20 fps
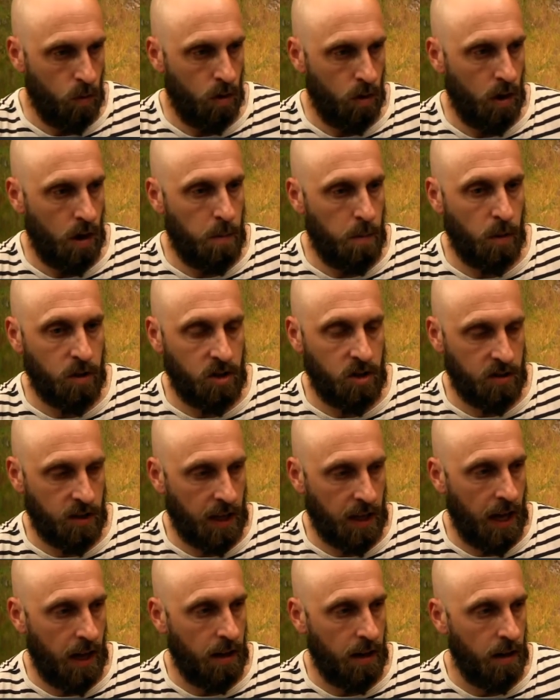He pushes
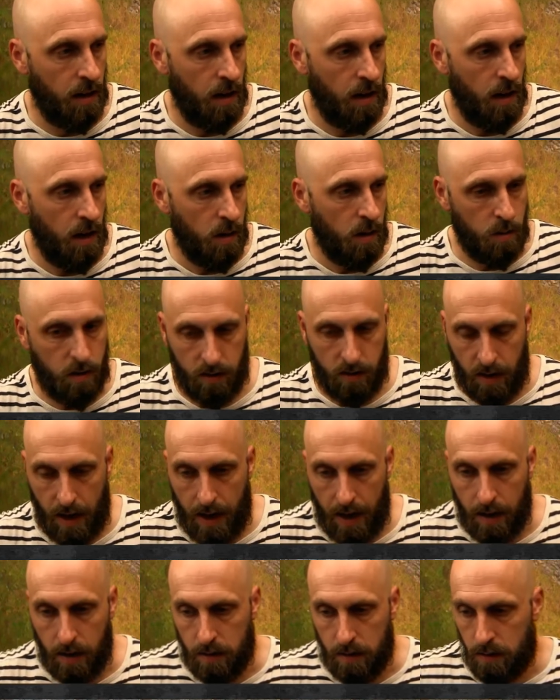again with his
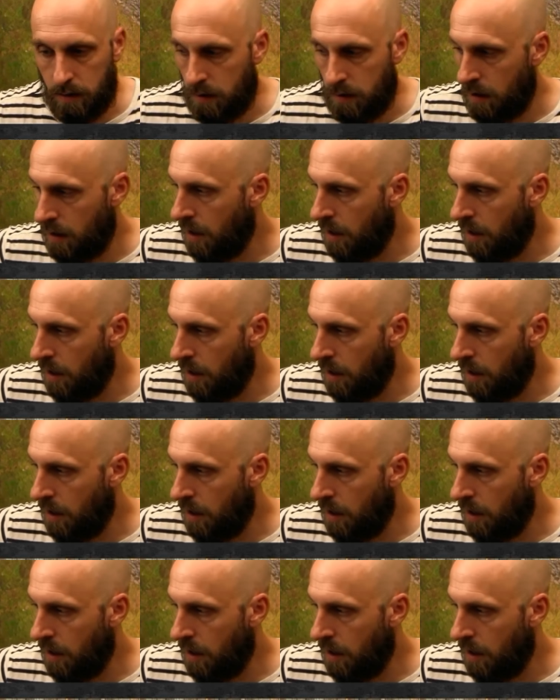hands,